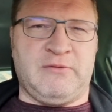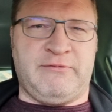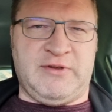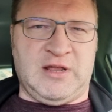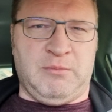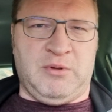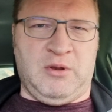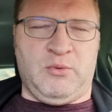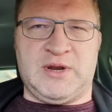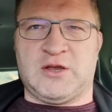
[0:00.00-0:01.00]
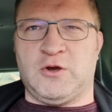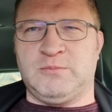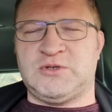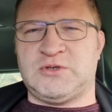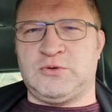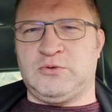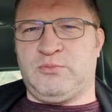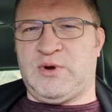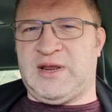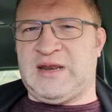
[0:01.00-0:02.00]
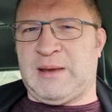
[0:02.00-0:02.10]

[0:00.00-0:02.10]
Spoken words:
available when it comes to brain